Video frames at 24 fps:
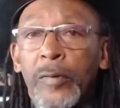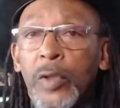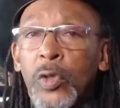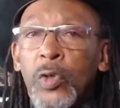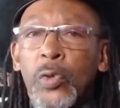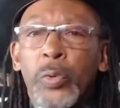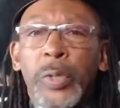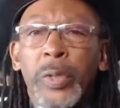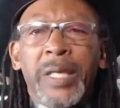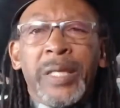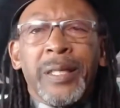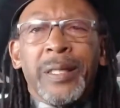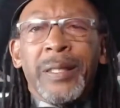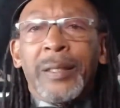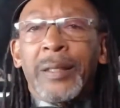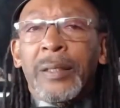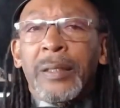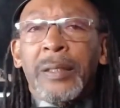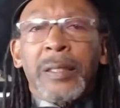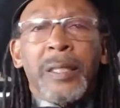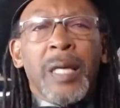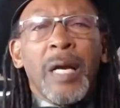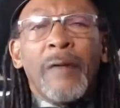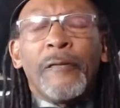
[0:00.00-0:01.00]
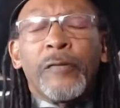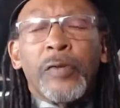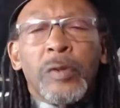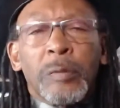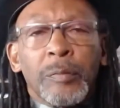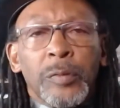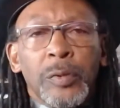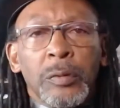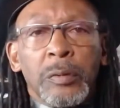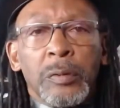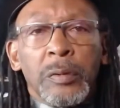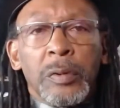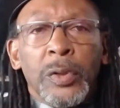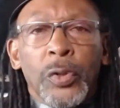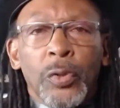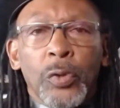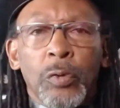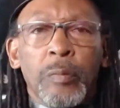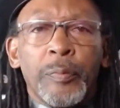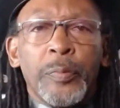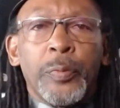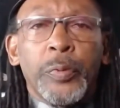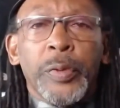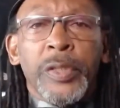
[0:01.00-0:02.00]
quick and comfortable
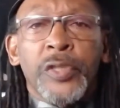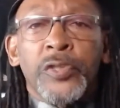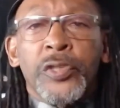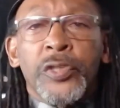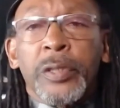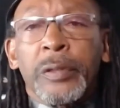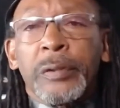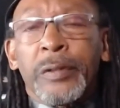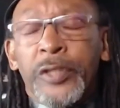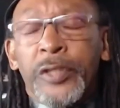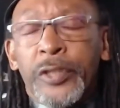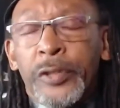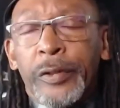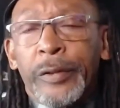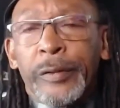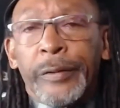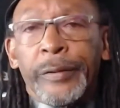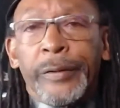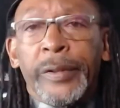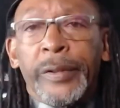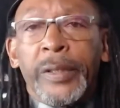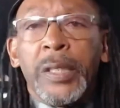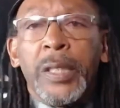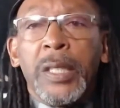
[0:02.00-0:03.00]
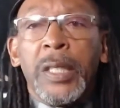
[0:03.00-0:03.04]
lope, which in turn